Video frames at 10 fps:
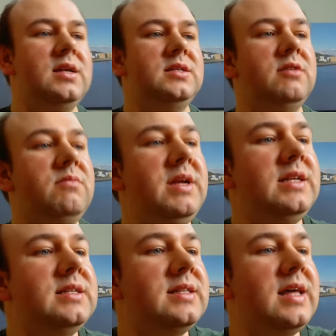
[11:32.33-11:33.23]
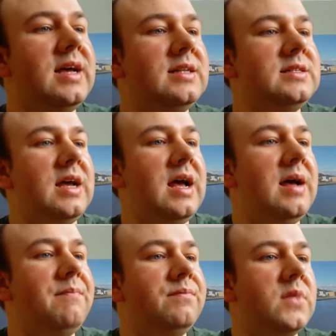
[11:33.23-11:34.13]
So it means that
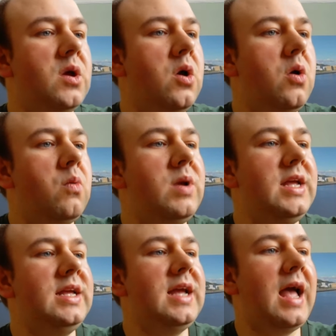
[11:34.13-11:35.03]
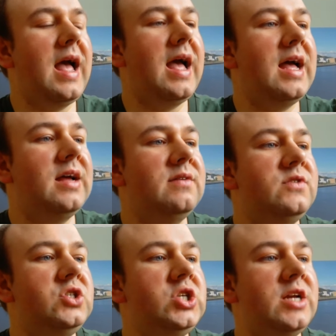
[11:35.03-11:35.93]
um, we
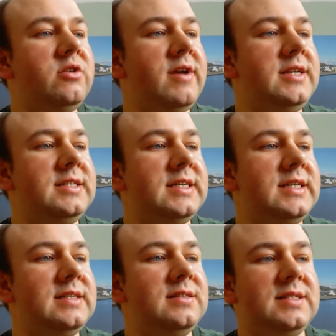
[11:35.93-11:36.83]
have generated,